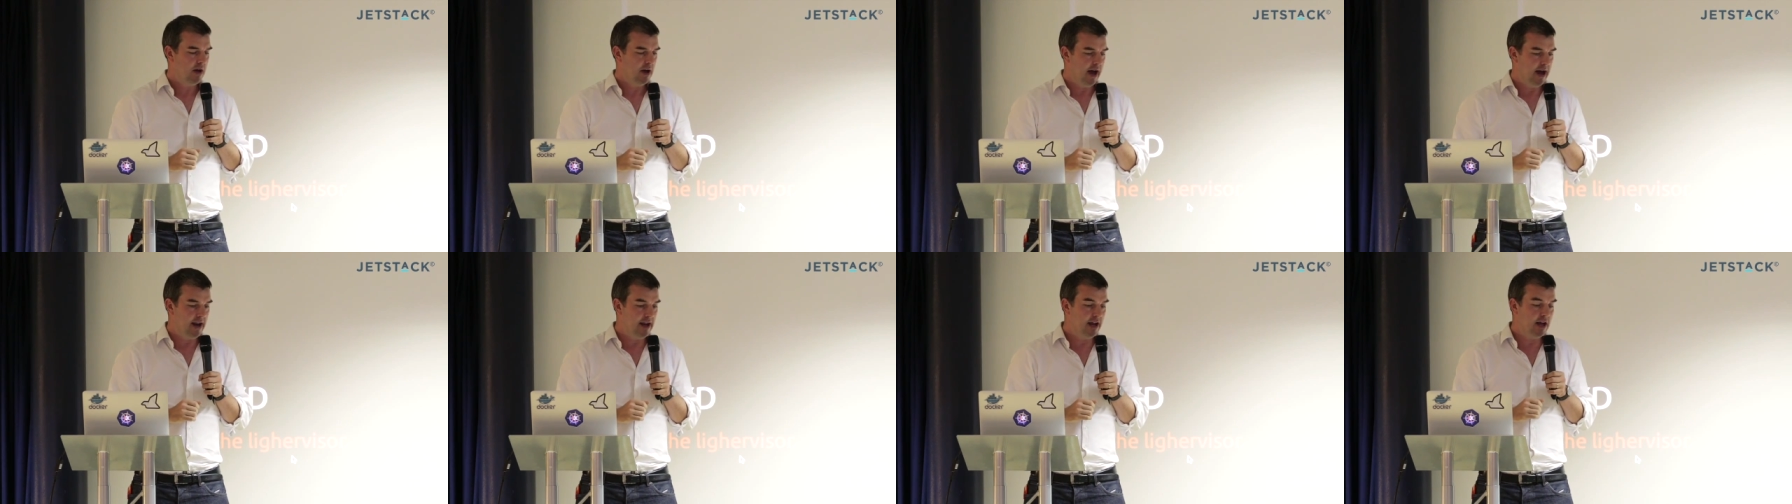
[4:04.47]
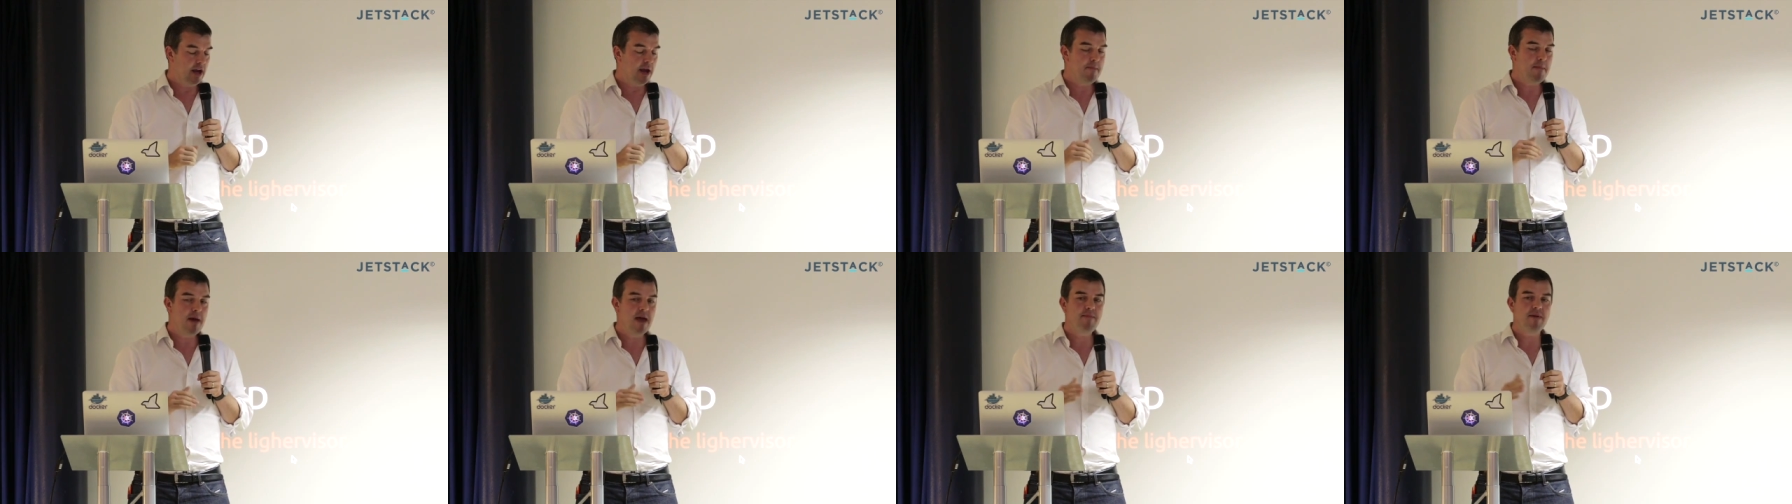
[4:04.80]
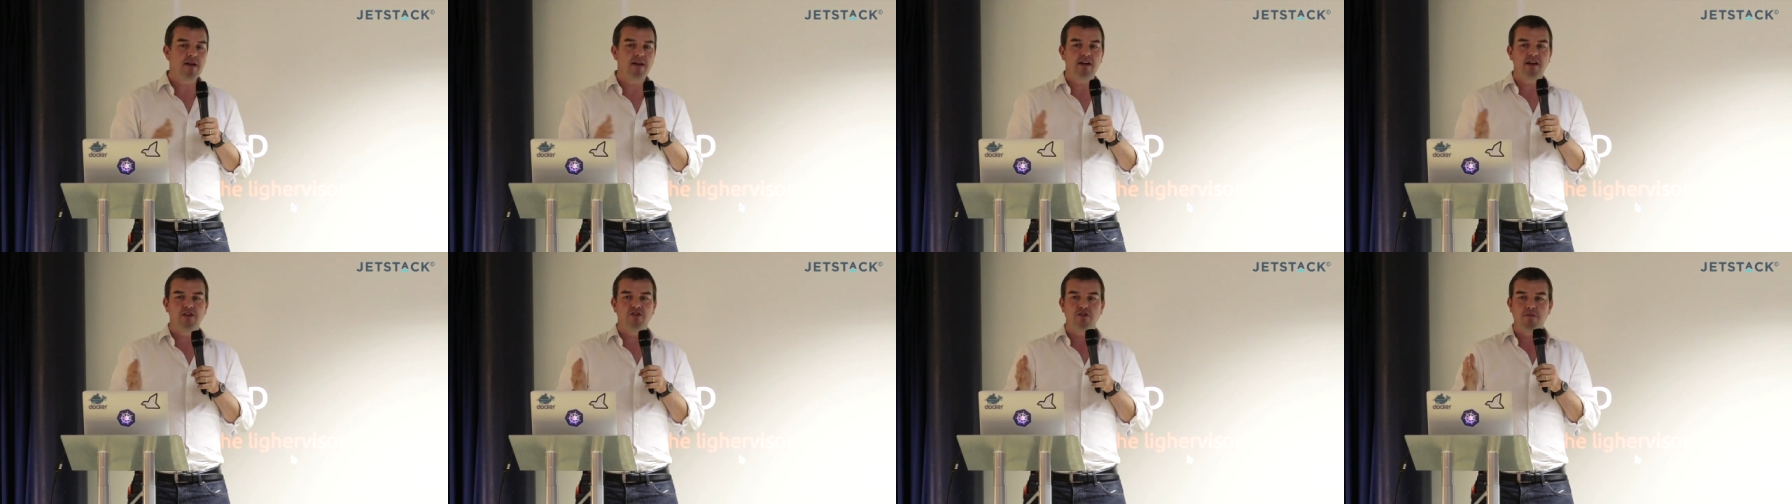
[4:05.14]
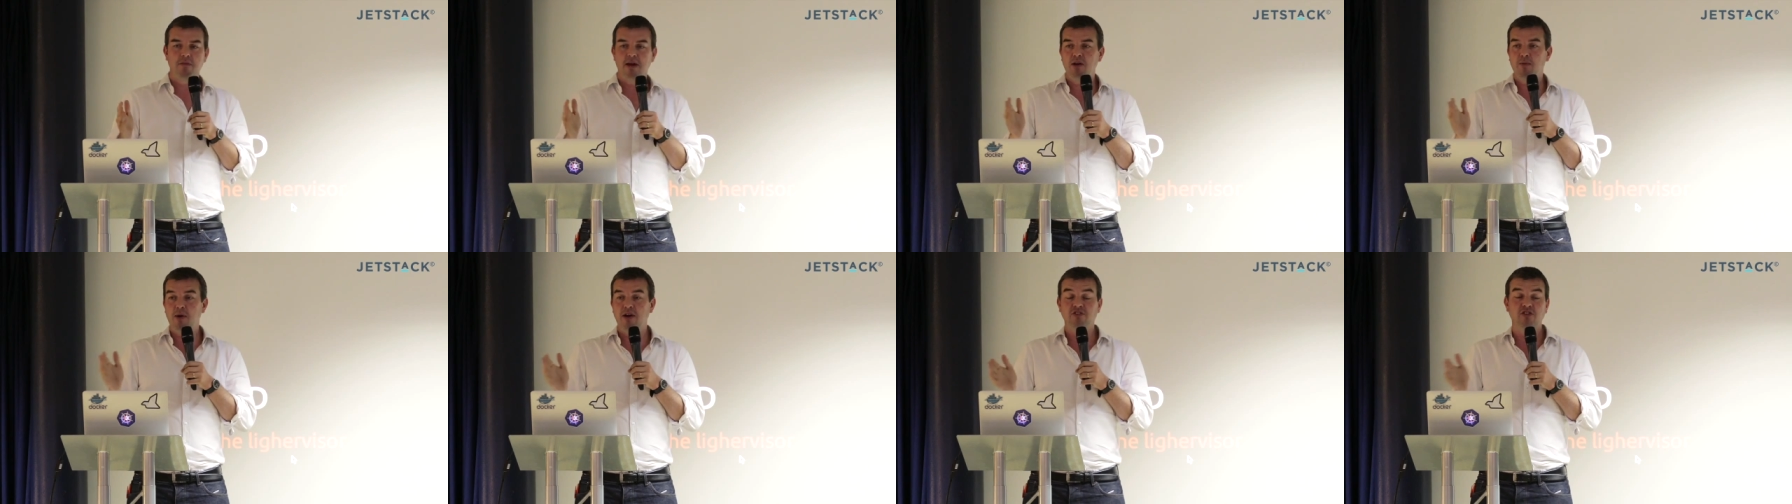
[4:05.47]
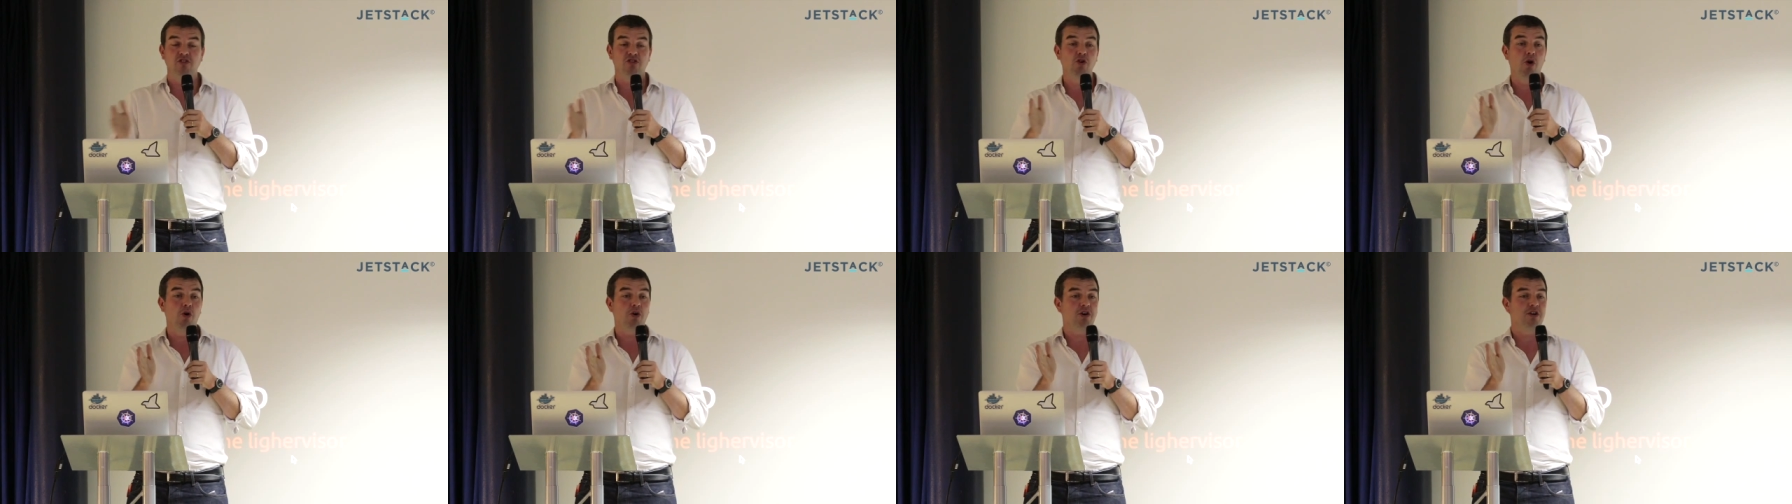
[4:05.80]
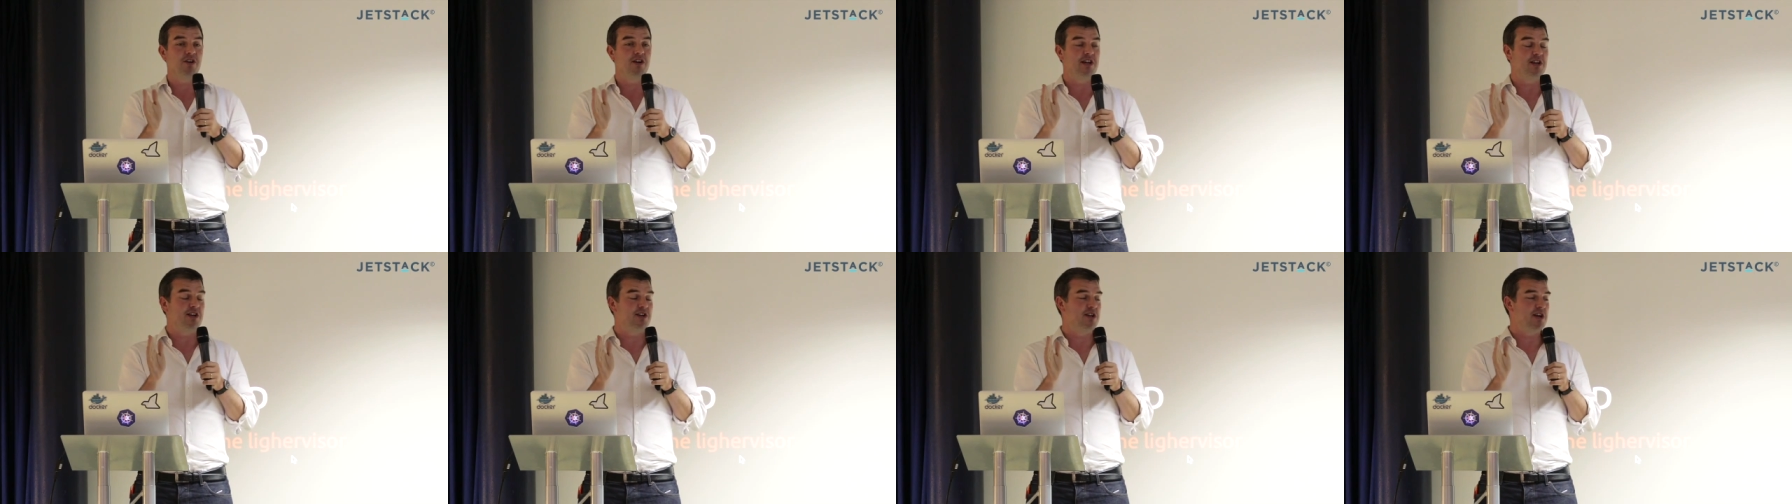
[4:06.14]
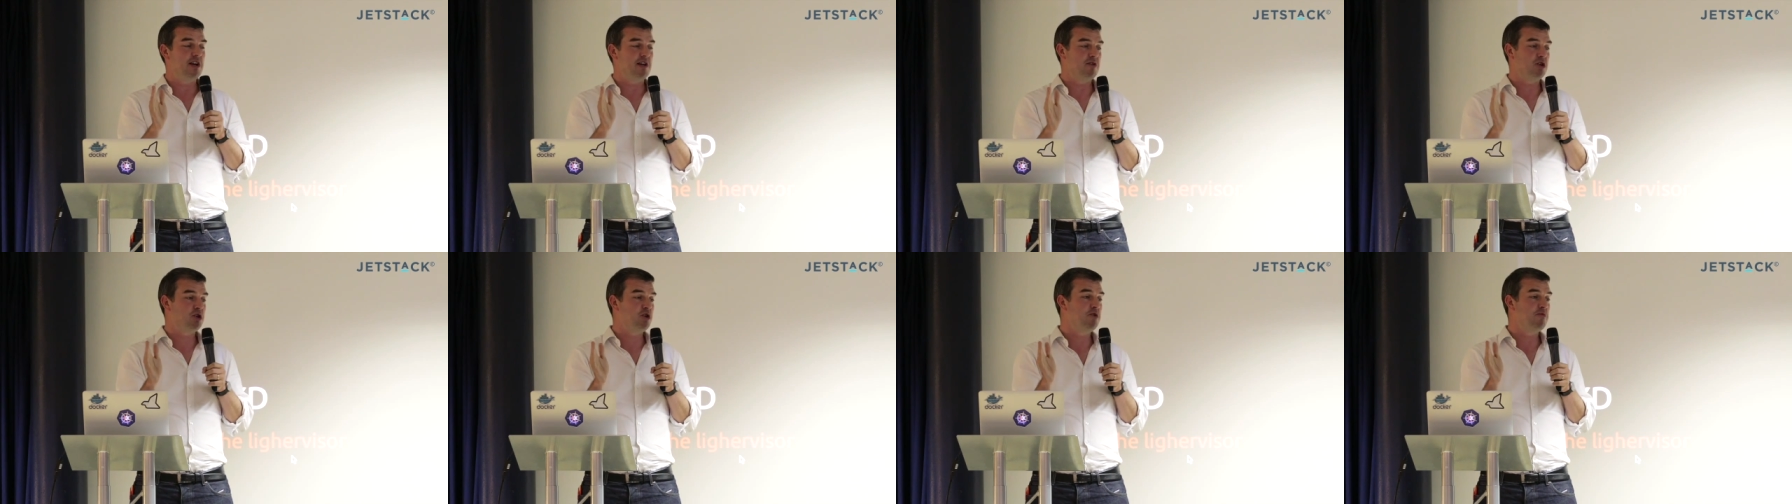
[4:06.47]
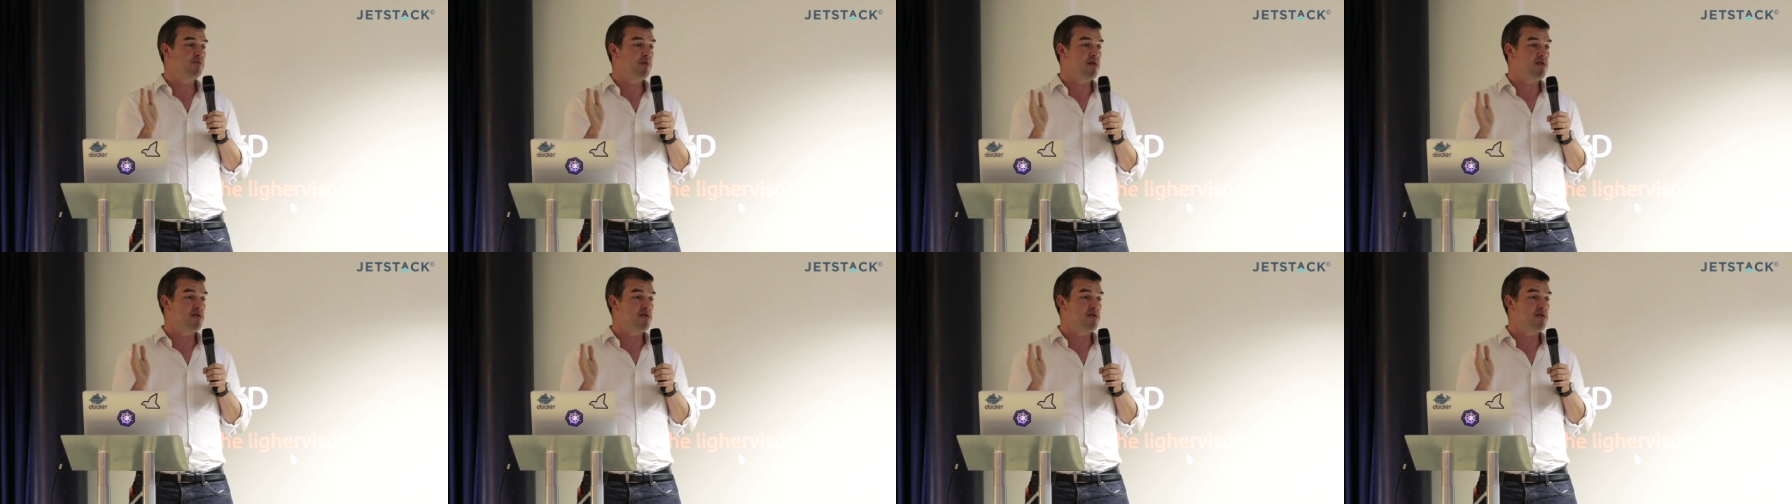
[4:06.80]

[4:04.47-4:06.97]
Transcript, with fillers: And it may be, in so many ways, it shouldn't